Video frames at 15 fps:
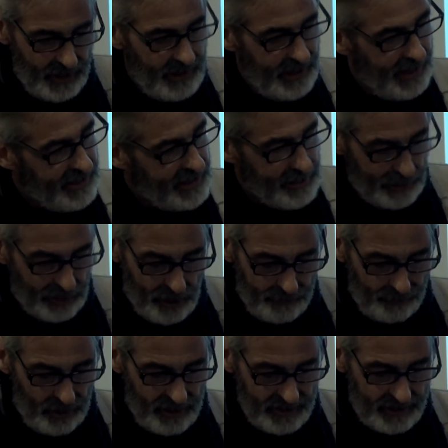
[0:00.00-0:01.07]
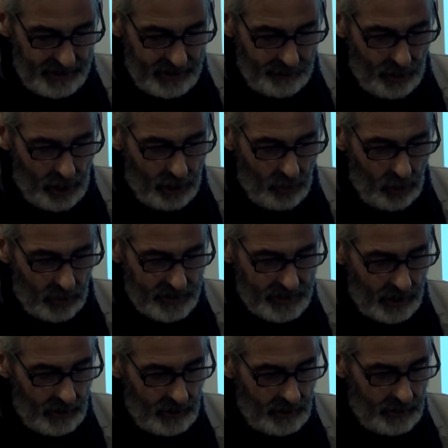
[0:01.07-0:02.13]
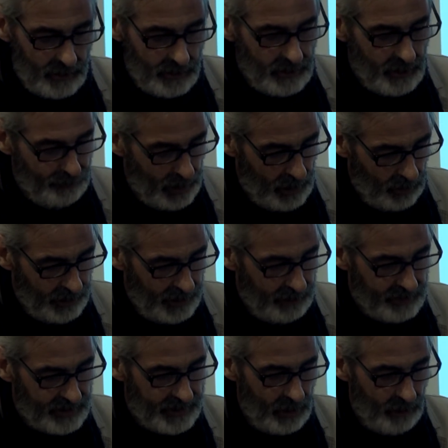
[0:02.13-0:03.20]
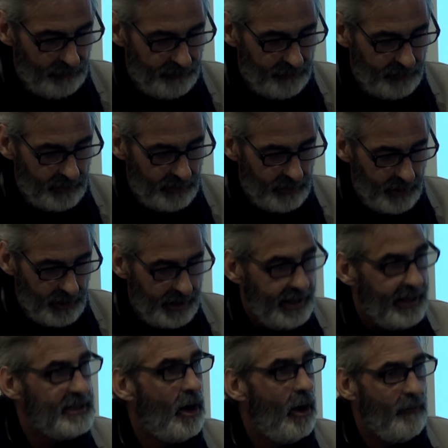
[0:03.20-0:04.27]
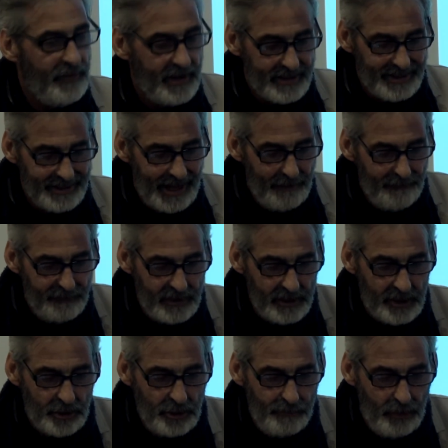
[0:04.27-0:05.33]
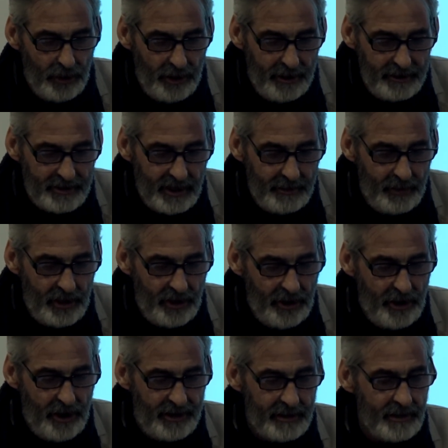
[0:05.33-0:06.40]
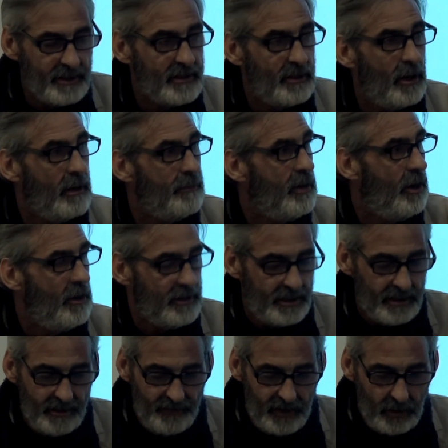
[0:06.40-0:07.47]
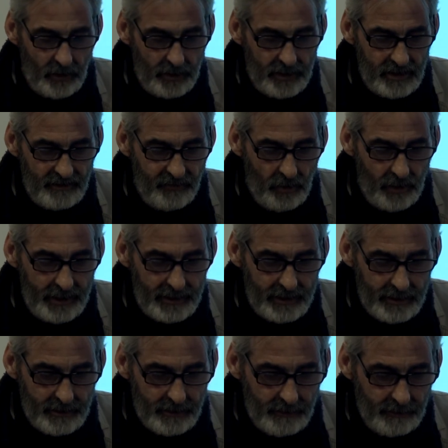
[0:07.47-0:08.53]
And there's a third person in the poem also, the poet himself. His obvious love for the two birds can be heard in the solemn notes of the author's voice.